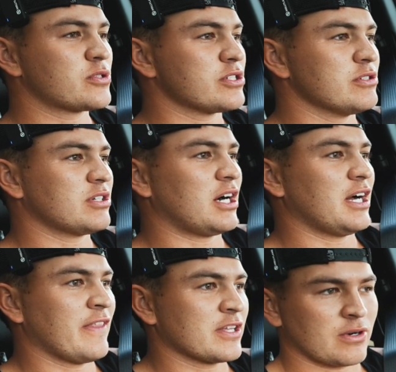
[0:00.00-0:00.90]
George, Utah,
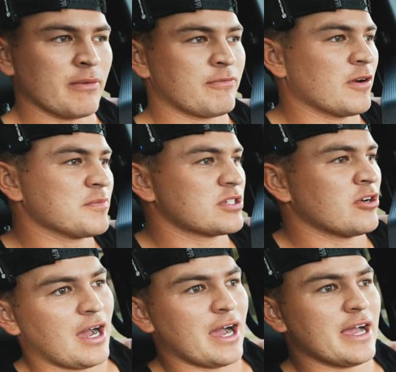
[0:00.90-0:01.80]
and that's where I'm from. So
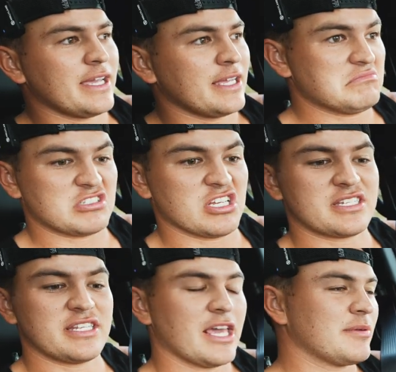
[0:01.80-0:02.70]
I just
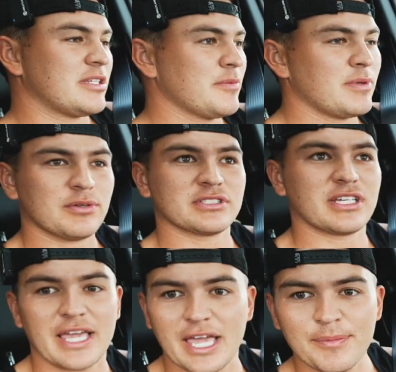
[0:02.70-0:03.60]
DM'd him and was
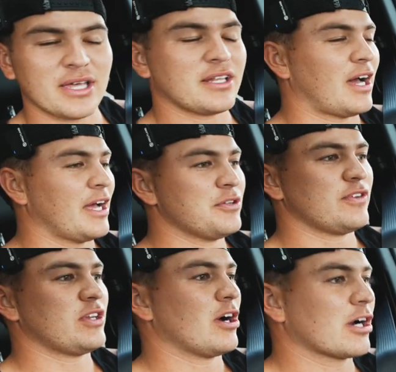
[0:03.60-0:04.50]
like, hey, man, I do
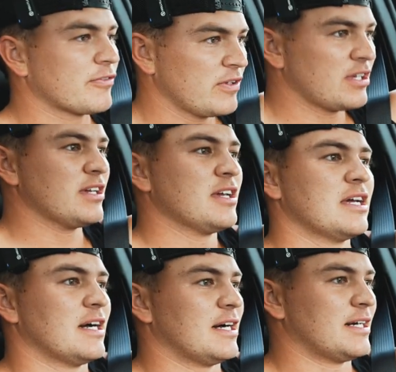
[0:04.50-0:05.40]
videography.
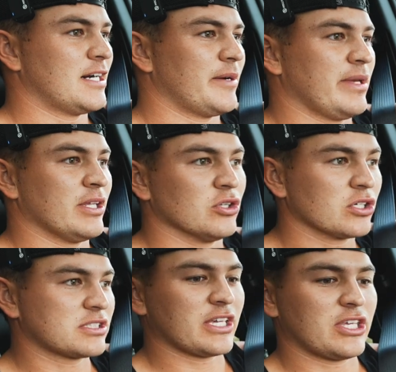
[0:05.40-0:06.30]
It
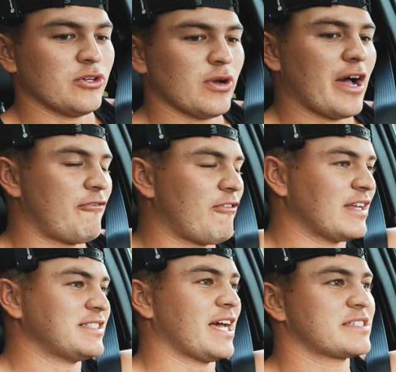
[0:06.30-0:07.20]
looks like you have
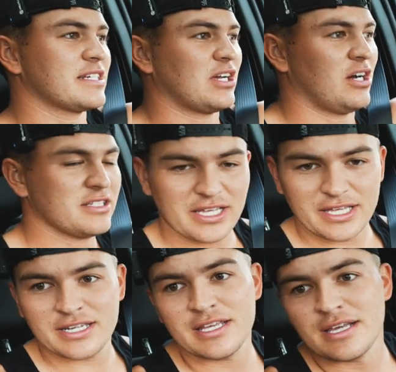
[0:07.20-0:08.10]
fantastic content,